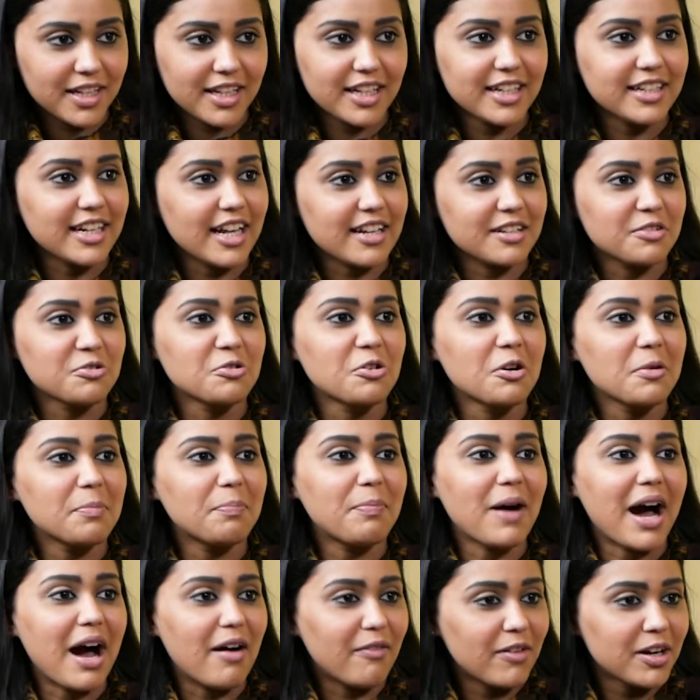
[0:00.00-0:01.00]
it has no
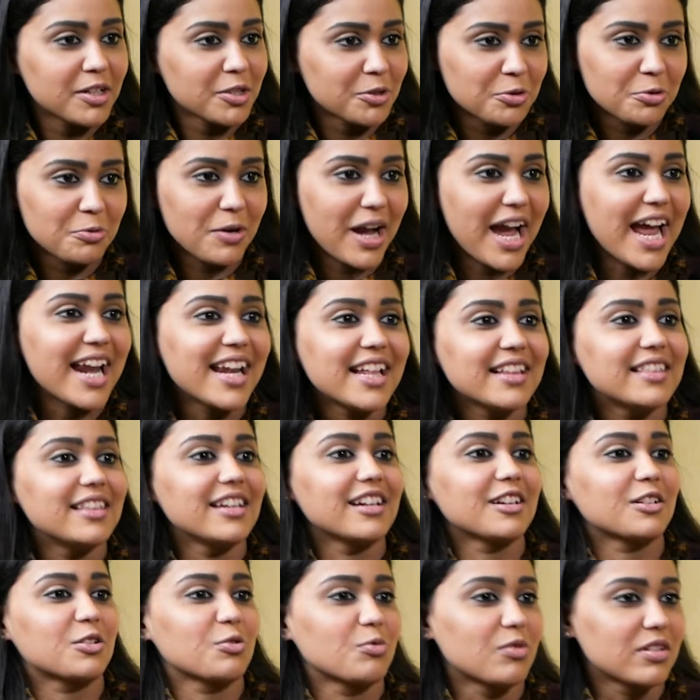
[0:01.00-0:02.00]
power to do
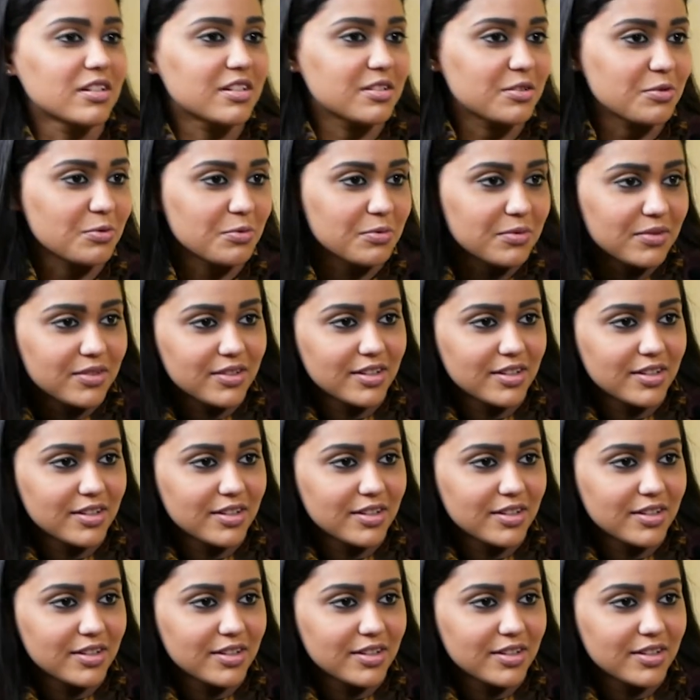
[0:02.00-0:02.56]
anything towards you.